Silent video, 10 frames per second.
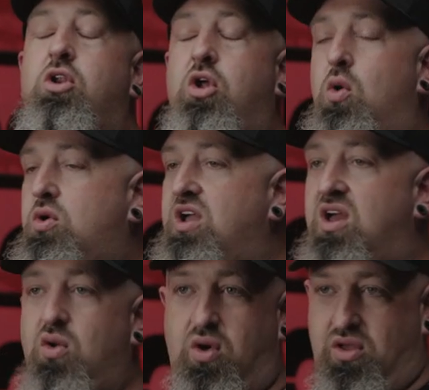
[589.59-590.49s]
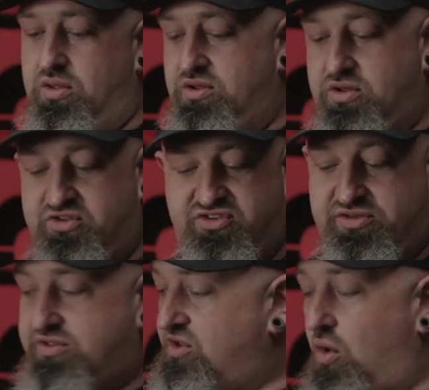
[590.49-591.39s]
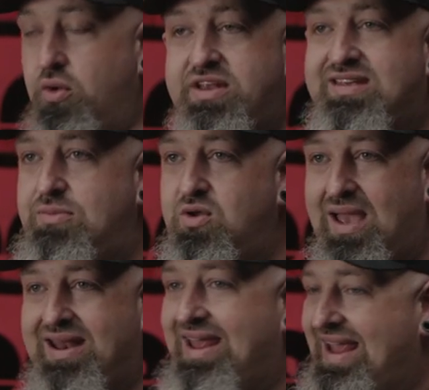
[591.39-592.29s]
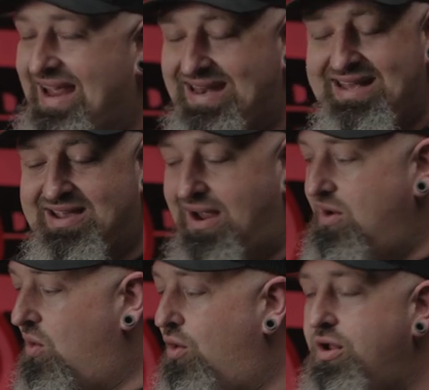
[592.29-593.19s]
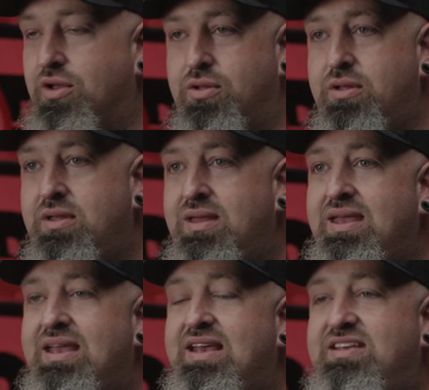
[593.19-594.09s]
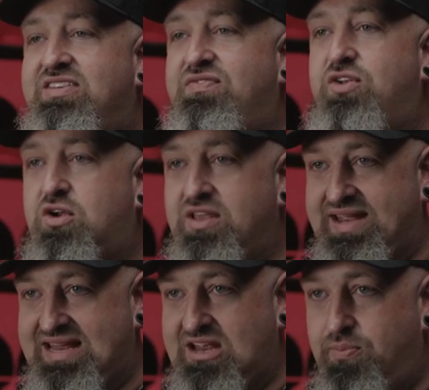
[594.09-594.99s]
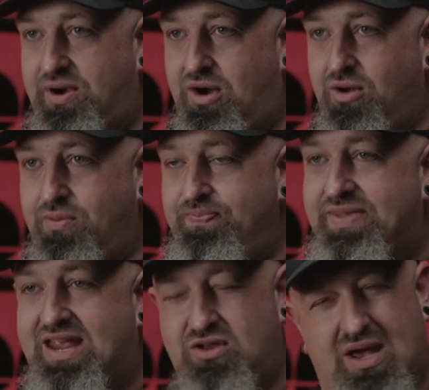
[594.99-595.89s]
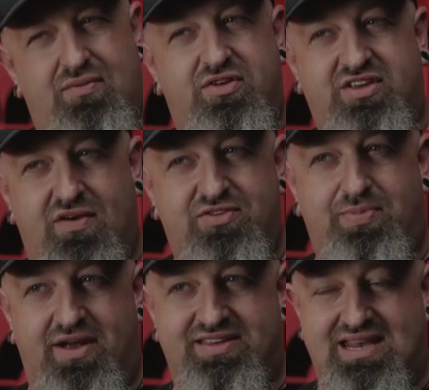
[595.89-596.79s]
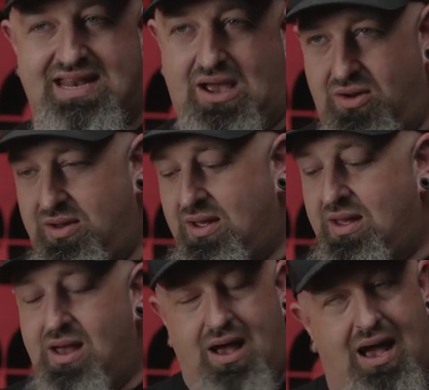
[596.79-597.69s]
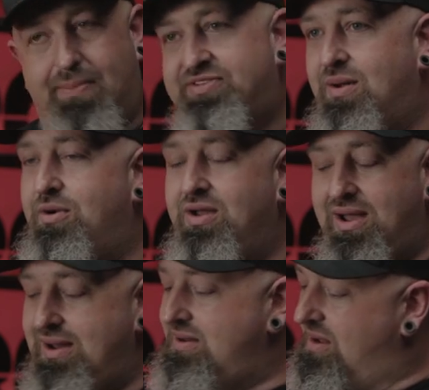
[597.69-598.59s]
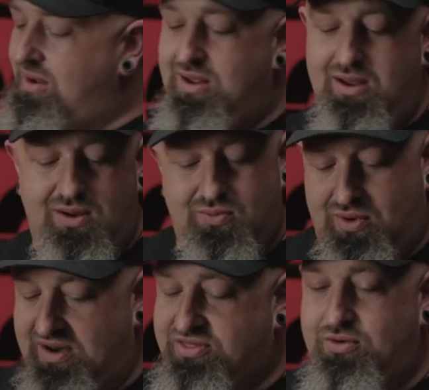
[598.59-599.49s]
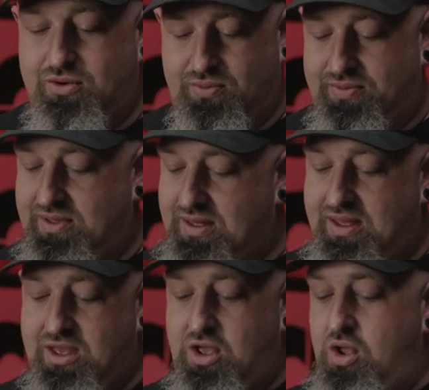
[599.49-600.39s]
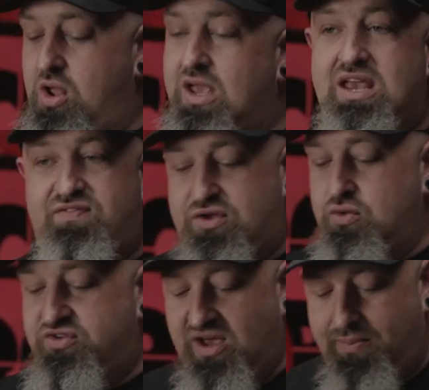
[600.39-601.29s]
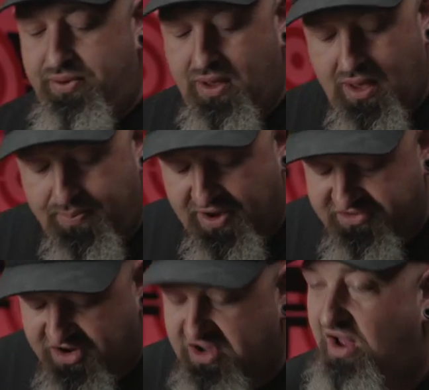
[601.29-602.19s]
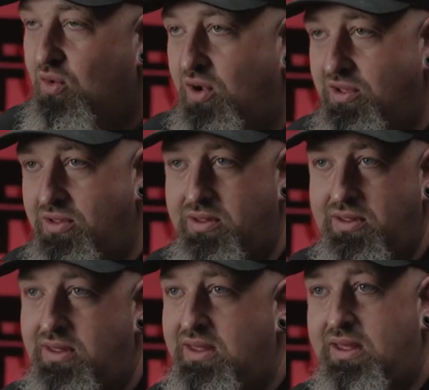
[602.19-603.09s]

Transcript: No gun oil. The only time you add any kind of oil is if you're cleaning your barrel and you have a tough spot to get out, Hoppe's number nine, run it through. If you dump a bunch of gun oil